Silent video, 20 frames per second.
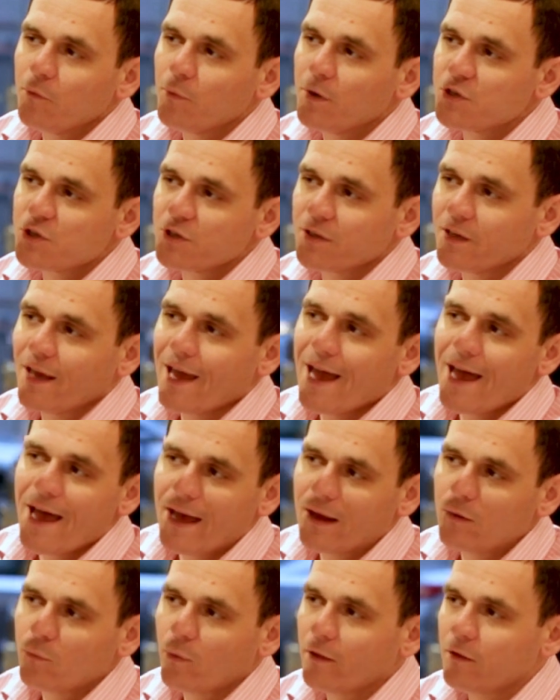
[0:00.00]
originally
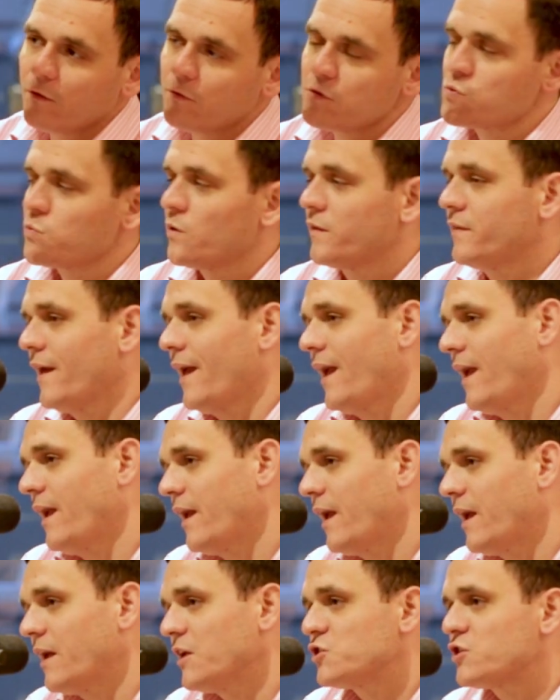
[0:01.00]
had, whether it was with the
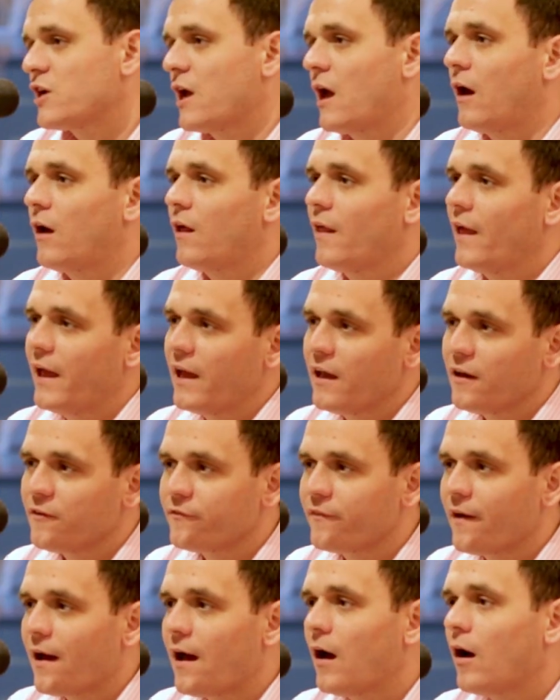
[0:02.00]
AHL,
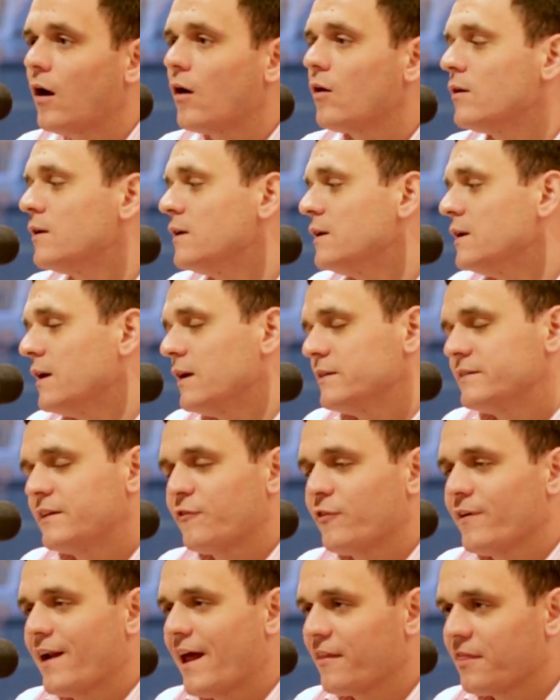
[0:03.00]
AFL,
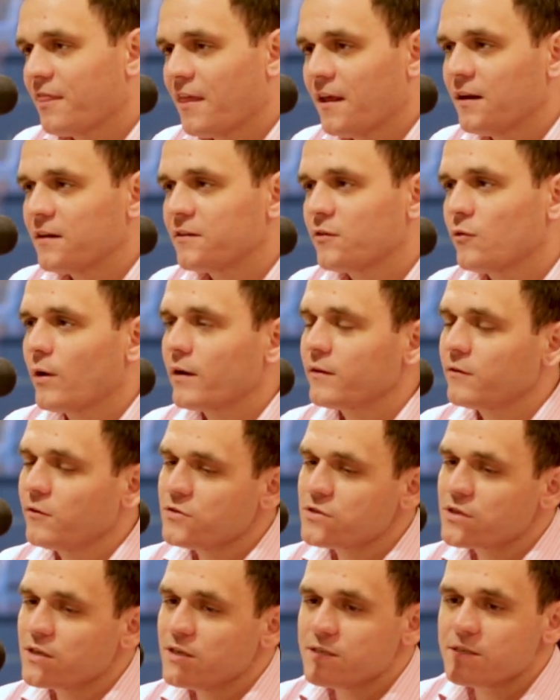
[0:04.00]
different athletic
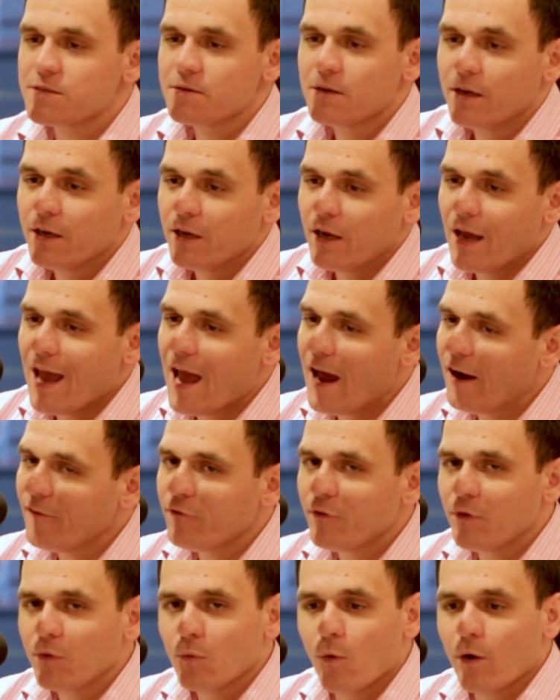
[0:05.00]
directors, because
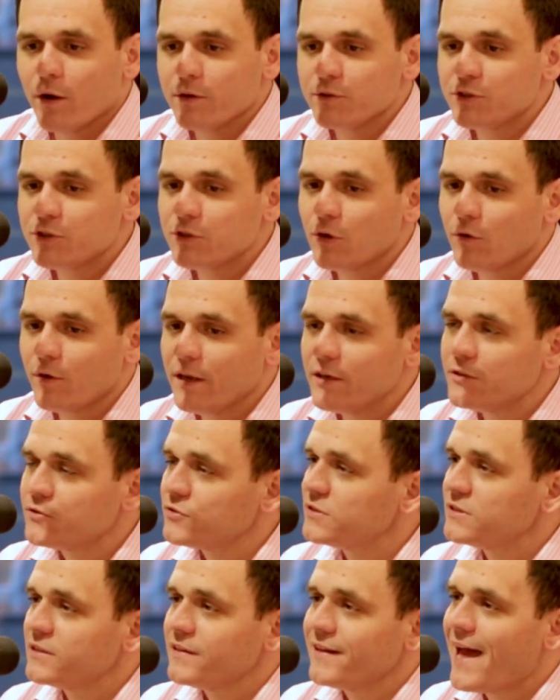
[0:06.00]
everyone showed
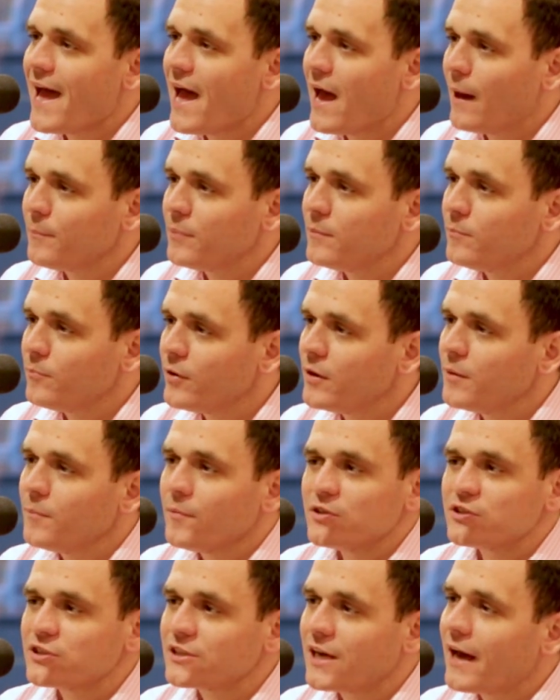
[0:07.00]
interest in the app and pretty
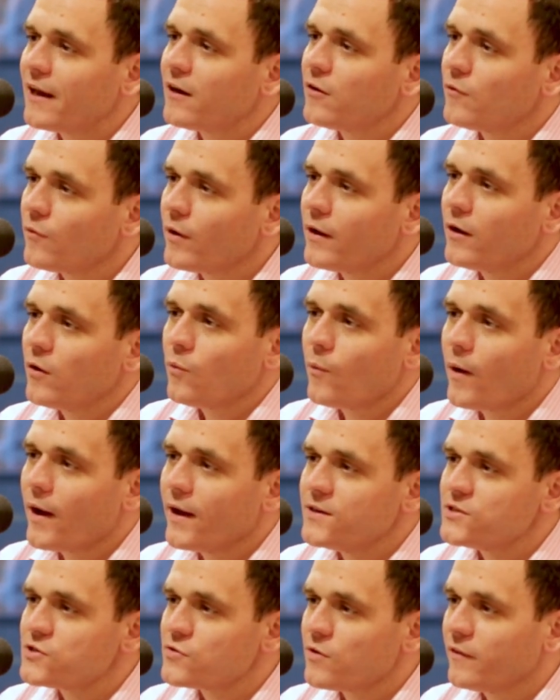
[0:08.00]
much got it right
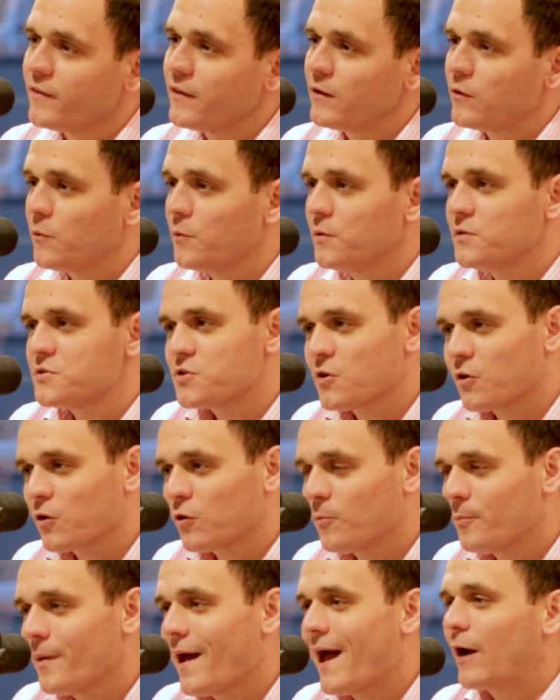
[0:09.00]
away. So I think when we
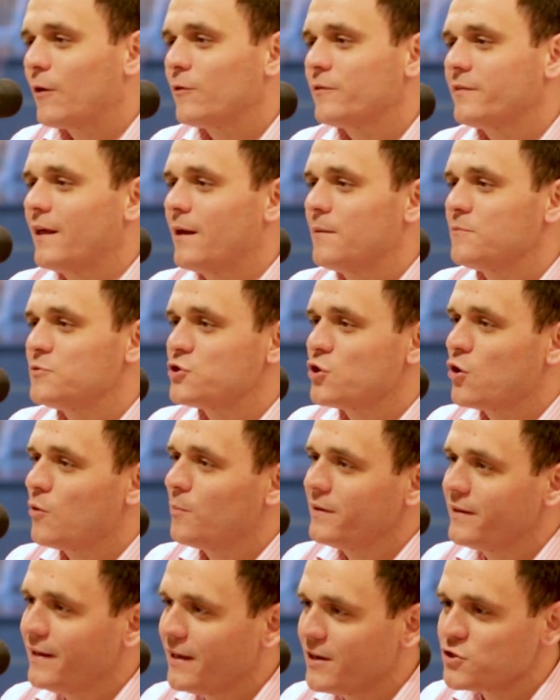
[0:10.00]
circle back with them, show
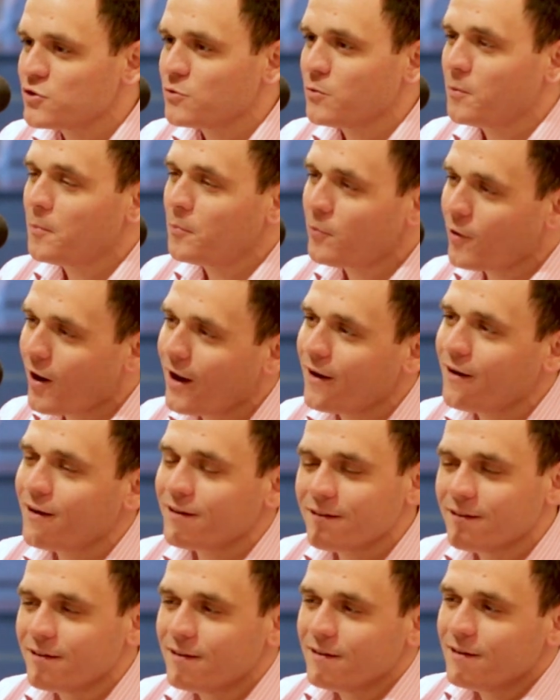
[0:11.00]
them a tangible
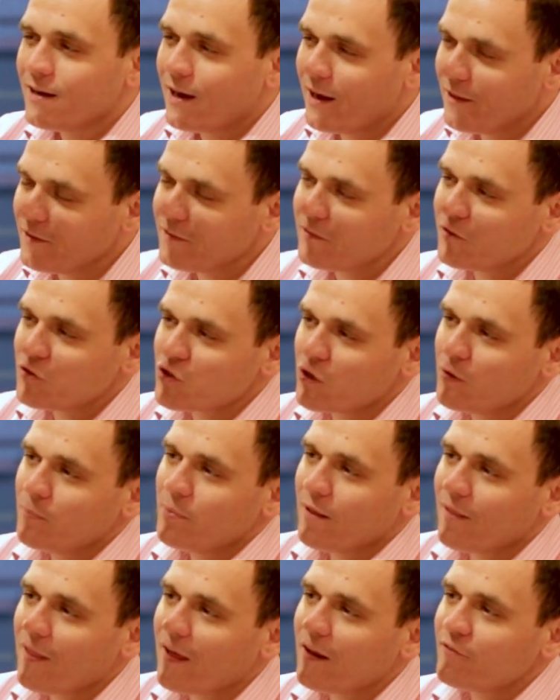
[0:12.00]
product, I think there's going to
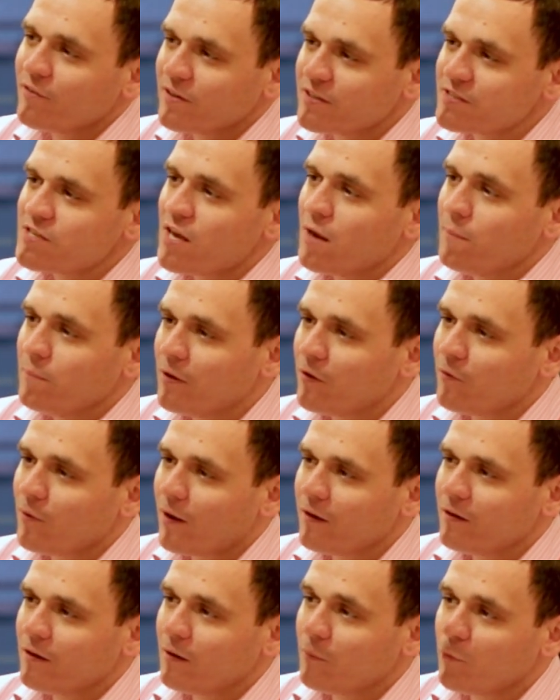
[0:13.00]
be a lot of excitement
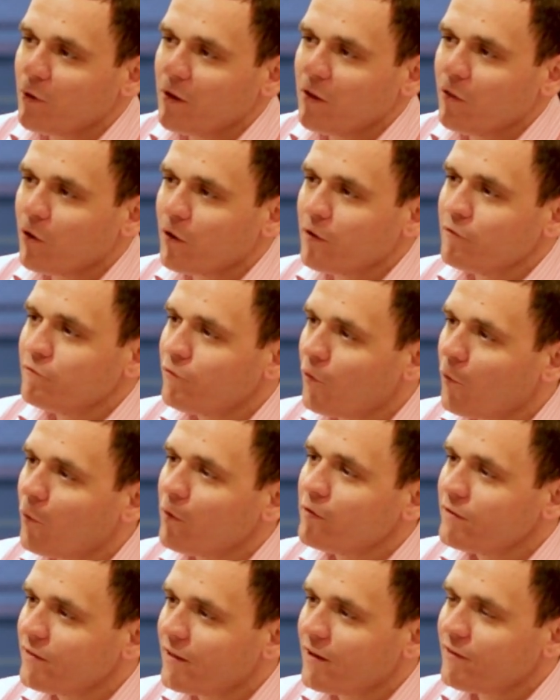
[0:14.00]
around it. I'm really looking
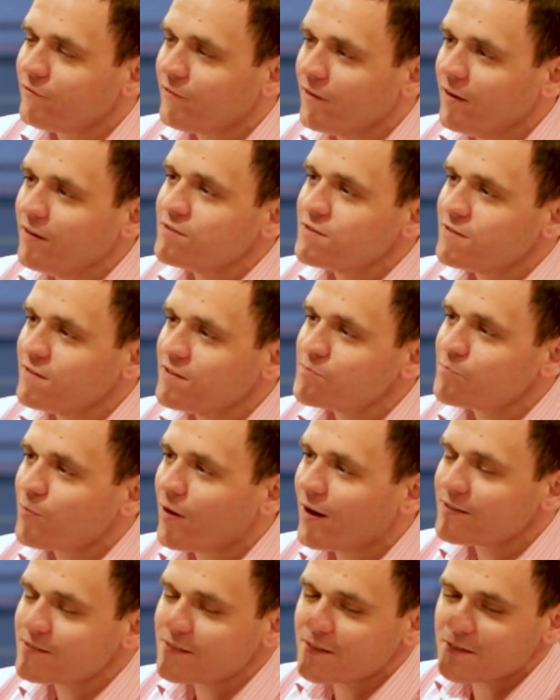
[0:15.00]
forward to that phase of this
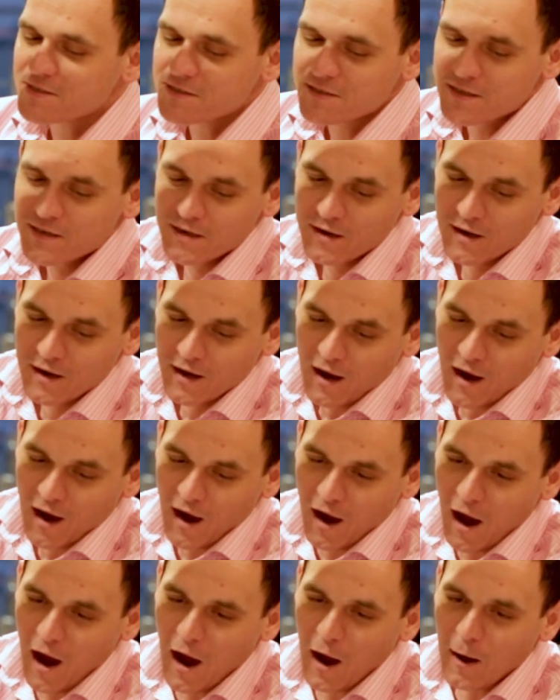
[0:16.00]
process.
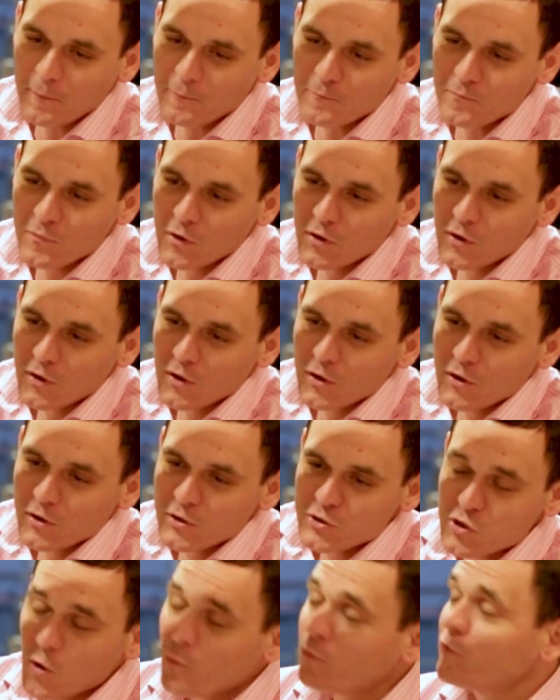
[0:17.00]

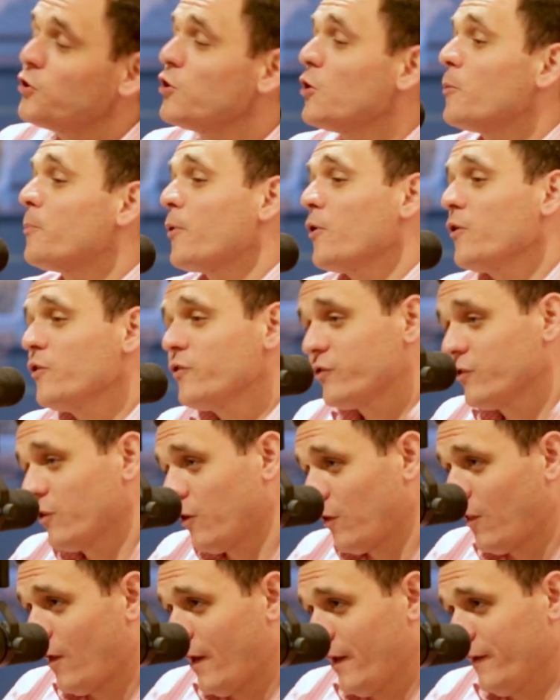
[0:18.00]
So to your
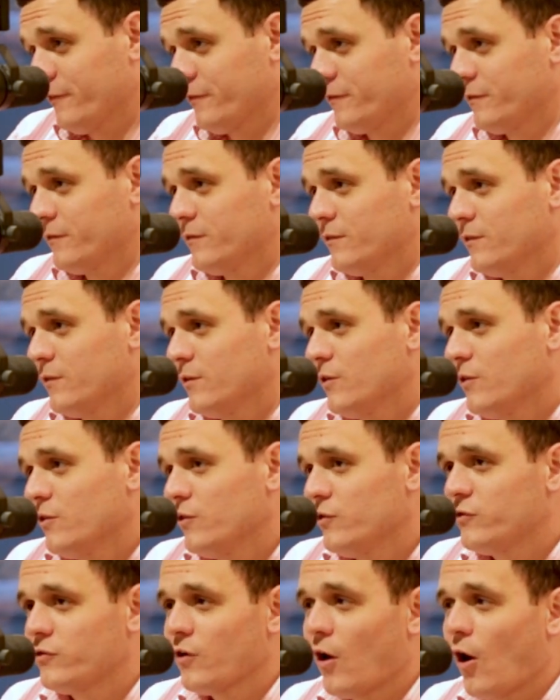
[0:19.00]
personal life,
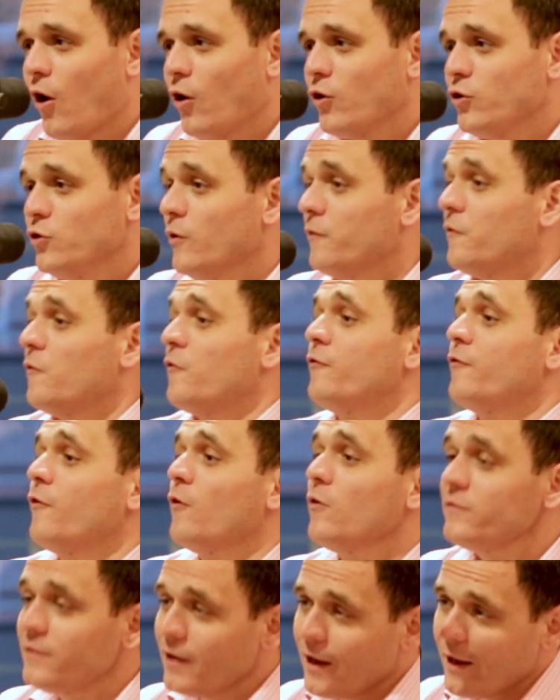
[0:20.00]
so you have a
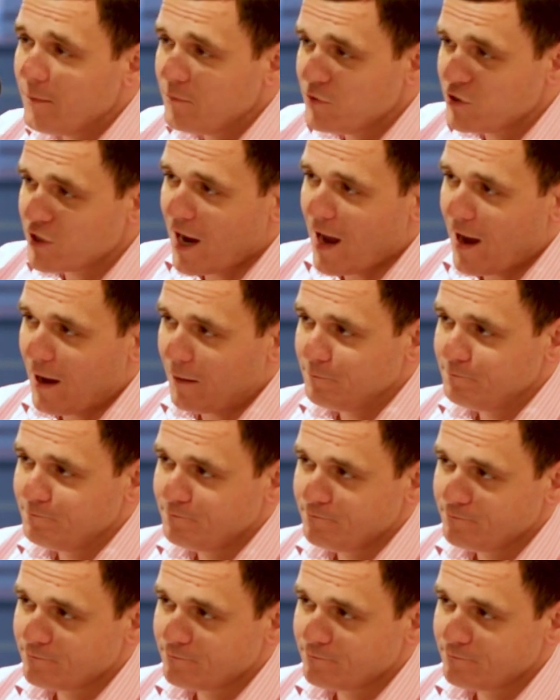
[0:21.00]
full-time job,